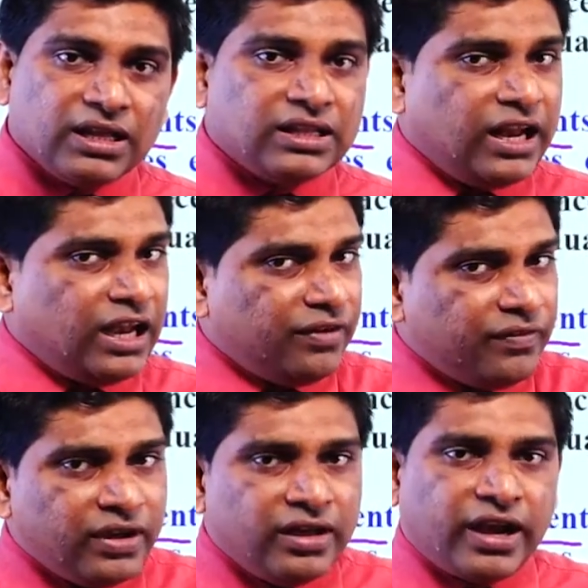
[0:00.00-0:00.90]
They
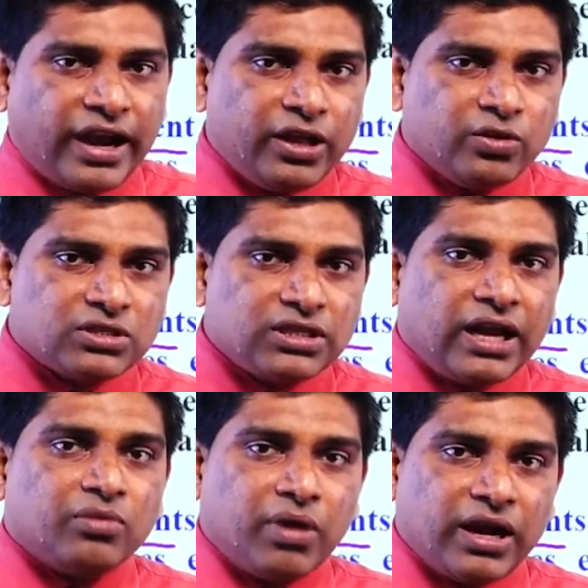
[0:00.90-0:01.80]
never reduce
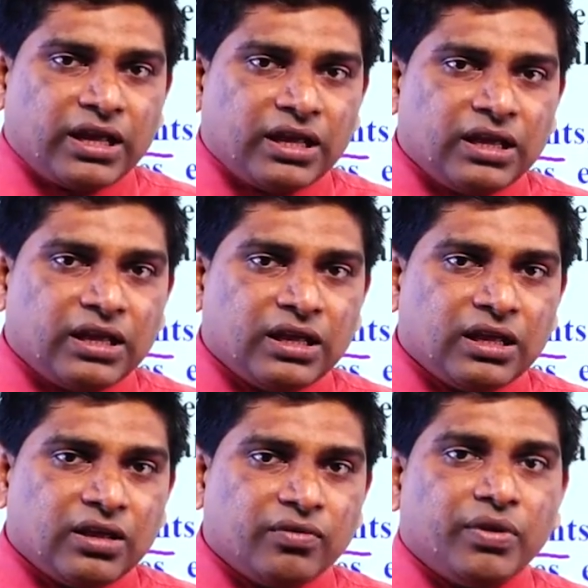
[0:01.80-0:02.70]
that money
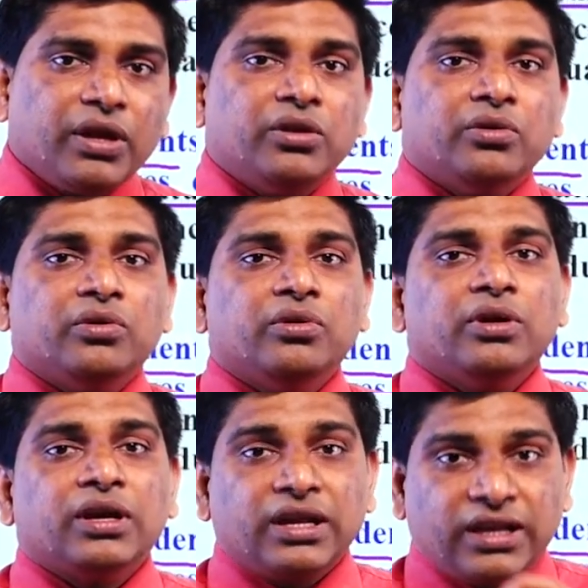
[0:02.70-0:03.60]
when you
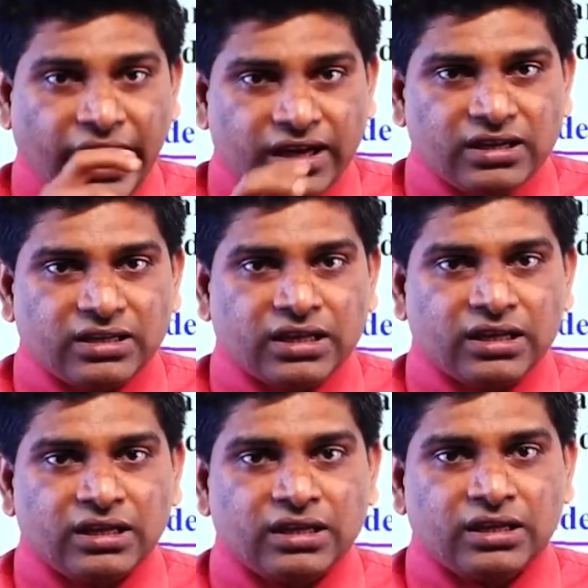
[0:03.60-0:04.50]
get the